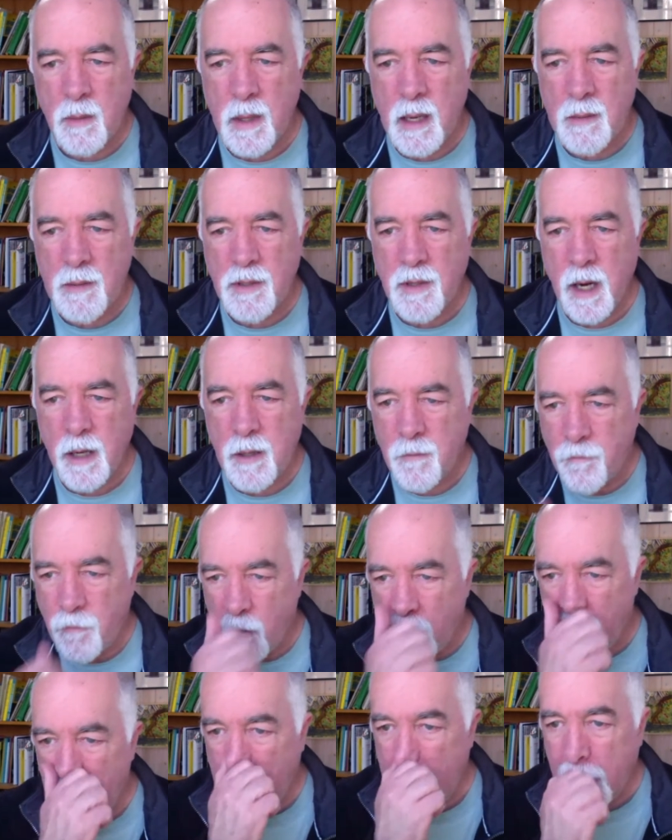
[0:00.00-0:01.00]
When I was trying to
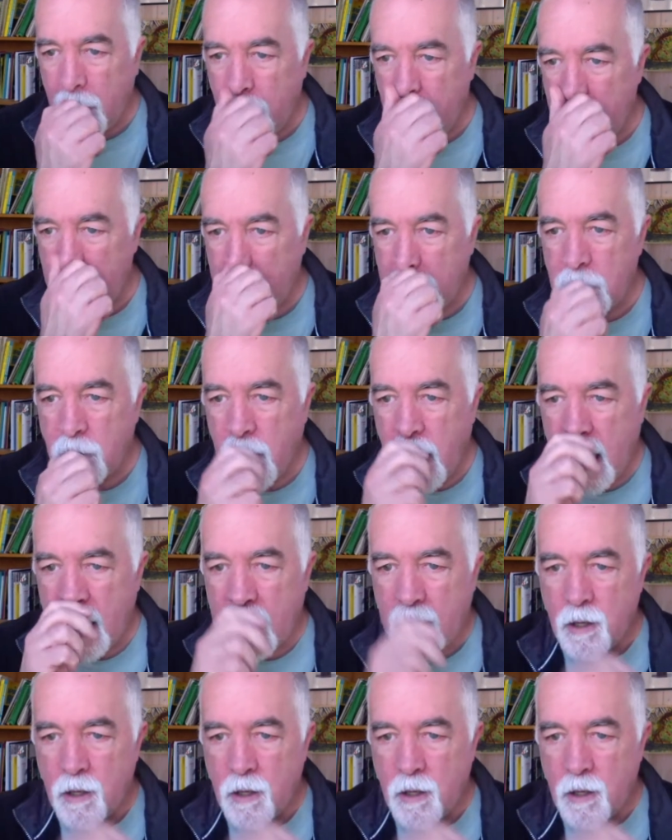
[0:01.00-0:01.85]
format it, when I tried,